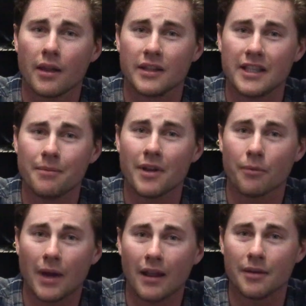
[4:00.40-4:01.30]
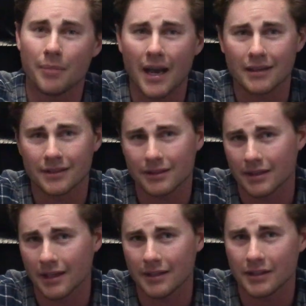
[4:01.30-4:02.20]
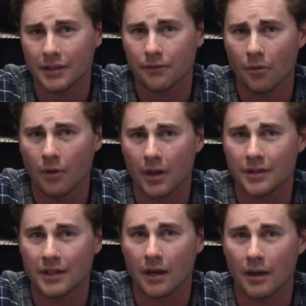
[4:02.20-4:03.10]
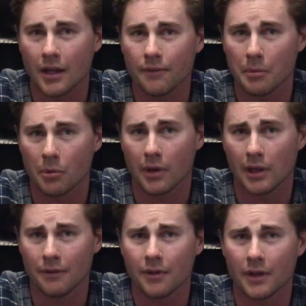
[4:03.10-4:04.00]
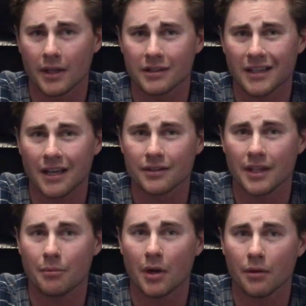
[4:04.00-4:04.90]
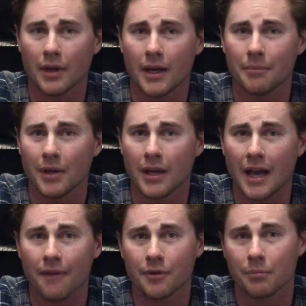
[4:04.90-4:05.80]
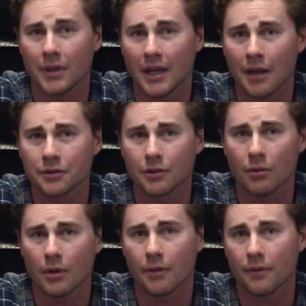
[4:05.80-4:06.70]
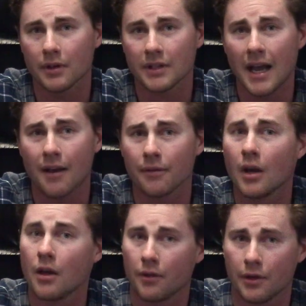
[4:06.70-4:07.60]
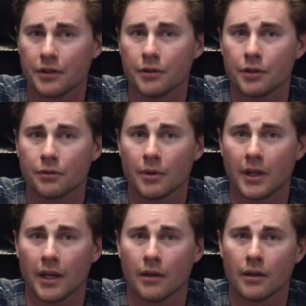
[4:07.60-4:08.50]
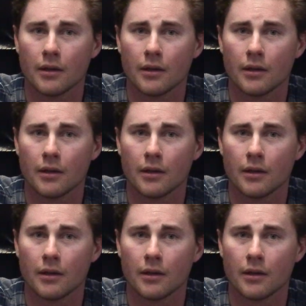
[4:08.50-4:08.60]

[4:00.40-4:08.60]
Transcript: The team then rallied back 69-64 on Saturday, February 11th, against Cal State Monterey Bay after being outscored in the first half 32-28.